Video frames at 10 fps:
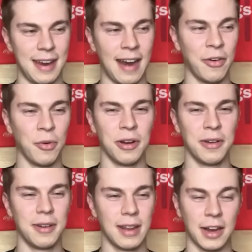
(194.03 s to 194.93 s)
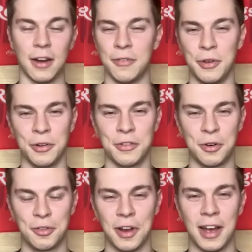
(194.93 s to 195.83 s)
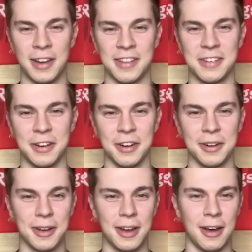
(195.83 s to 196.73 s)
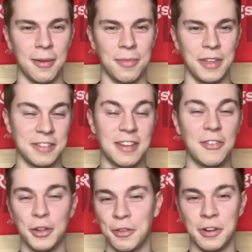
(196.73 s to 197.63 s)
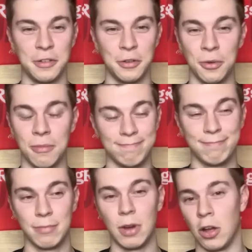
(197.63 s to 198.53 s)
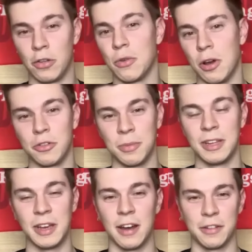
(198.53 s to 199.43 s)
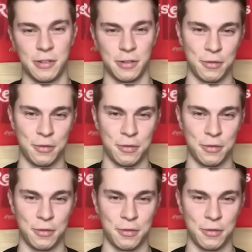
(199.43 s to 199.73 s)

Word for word: everyone, like our viewers who have gotten us here, um, yeah, the seventy-threes yeah. who also ultimately got us here